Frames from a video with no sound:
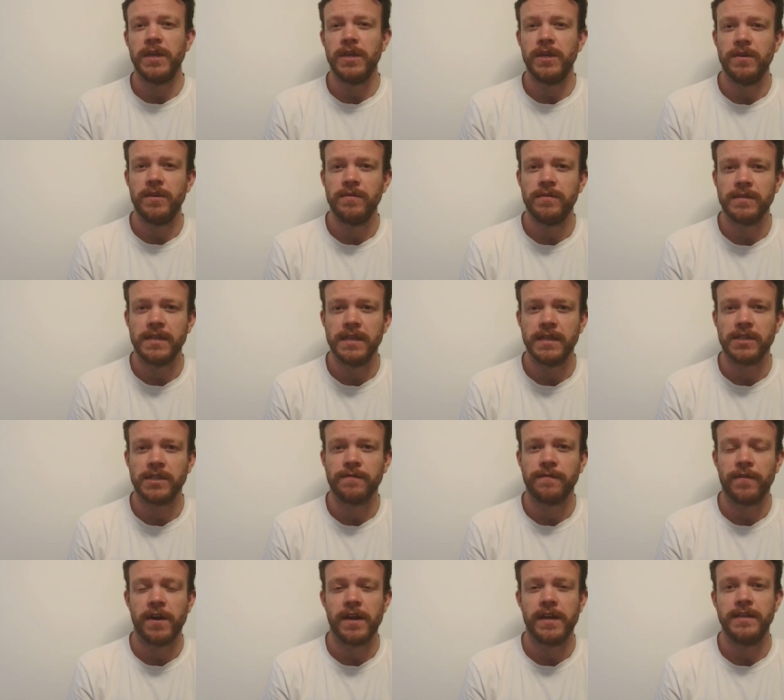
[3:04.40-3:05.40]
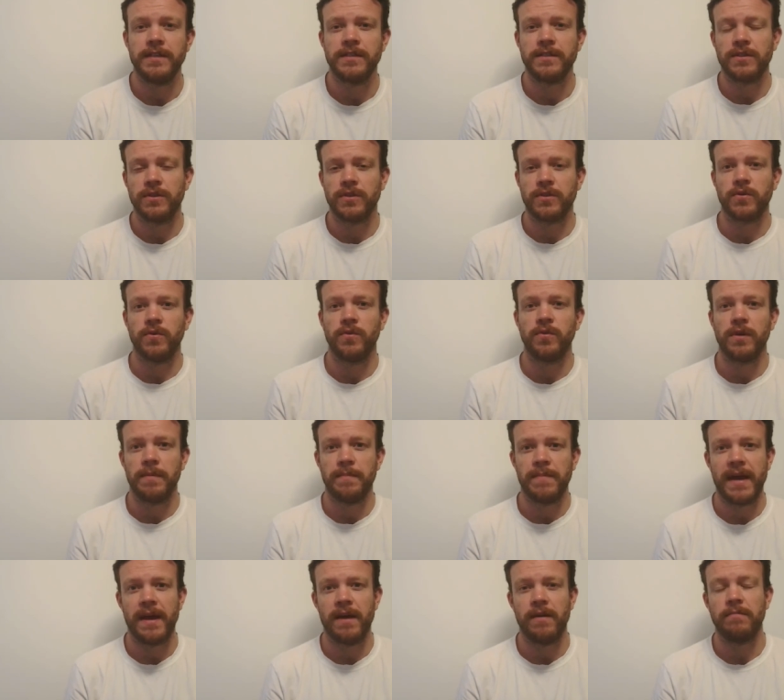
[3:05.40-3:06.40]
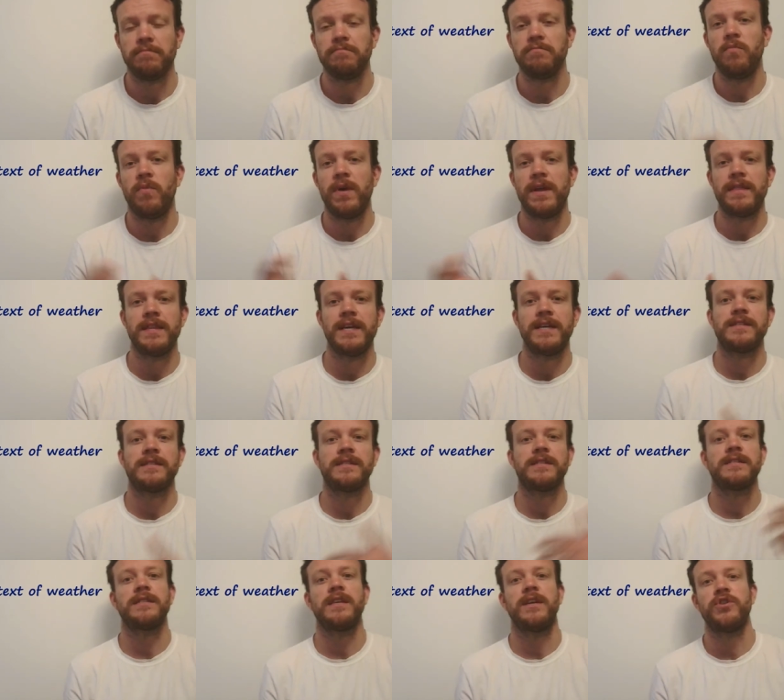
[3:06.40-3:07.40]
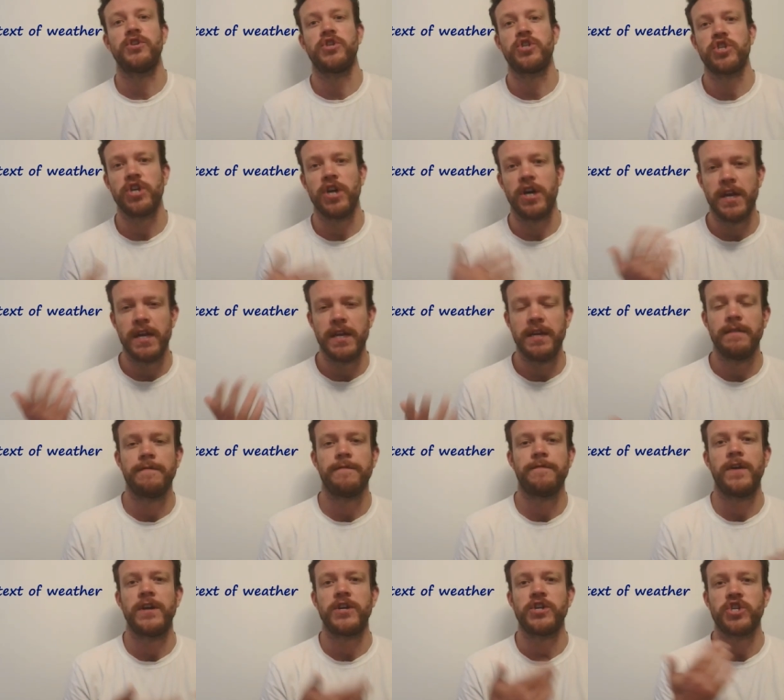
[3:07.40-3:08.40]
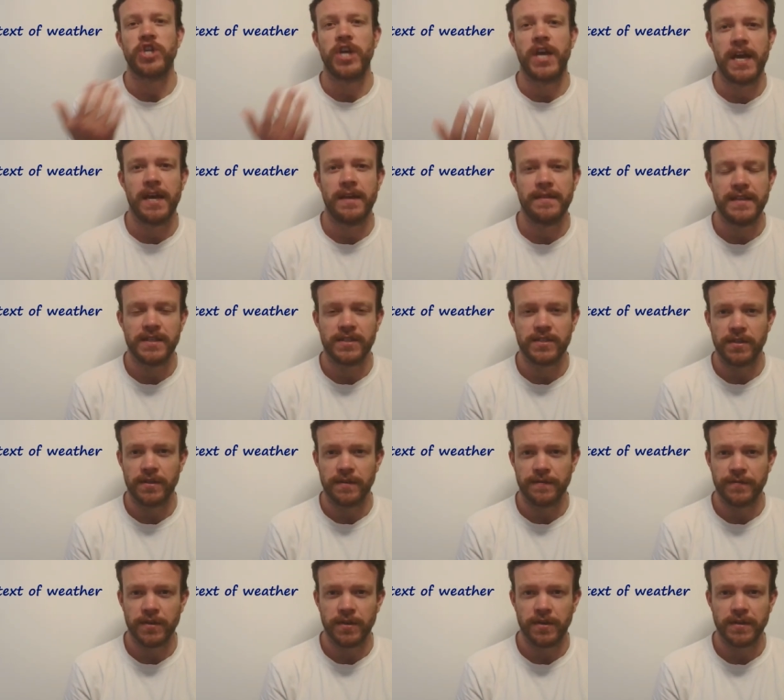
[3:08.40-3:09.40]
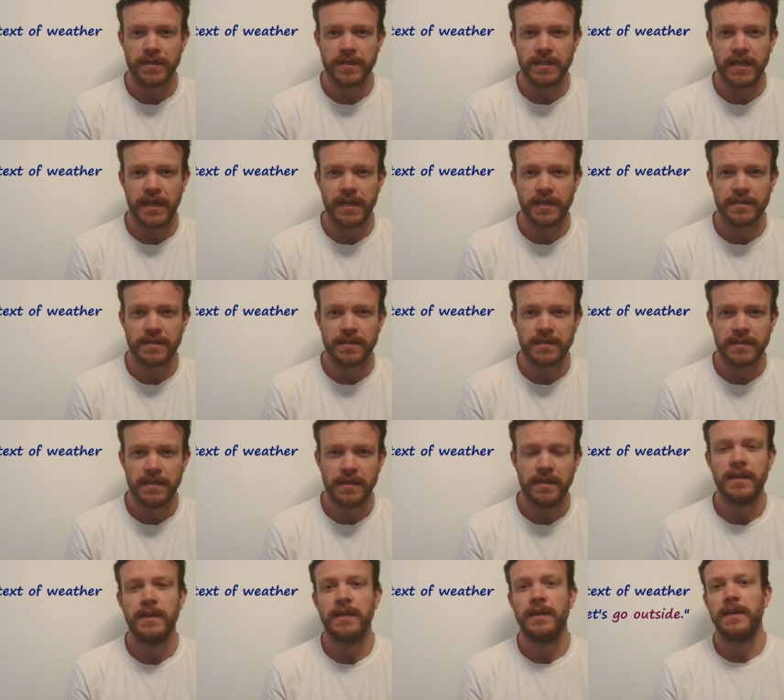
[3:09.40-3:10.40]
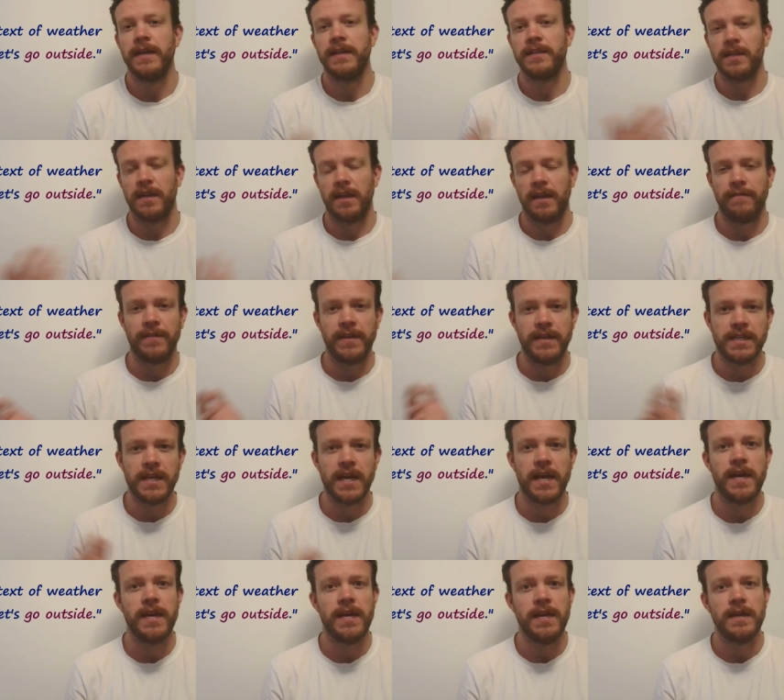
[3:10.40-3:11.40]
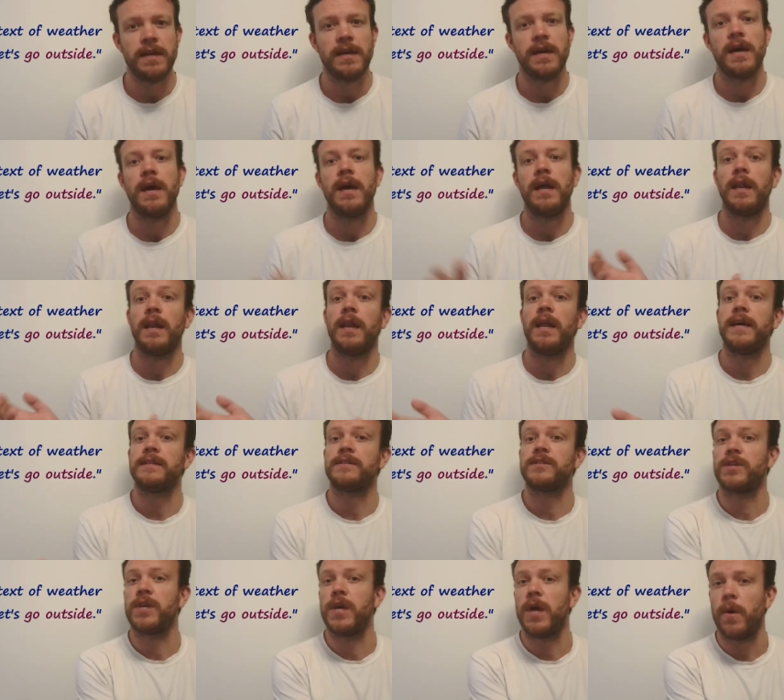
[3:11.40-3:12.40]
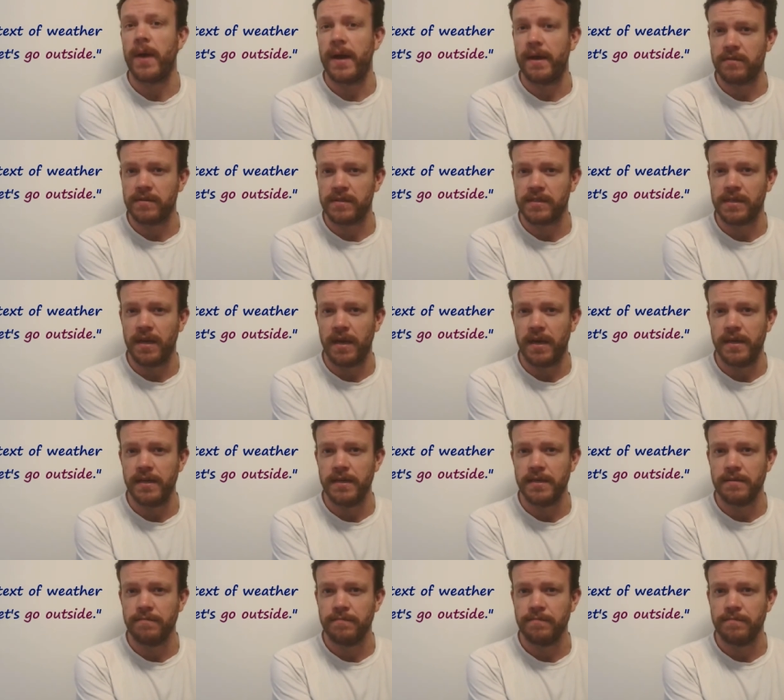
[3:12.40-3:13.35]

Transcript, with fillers: use this phrase to talk about when there's sunshine, fresh air, this sort of context. It's a lovely day, let's go outside.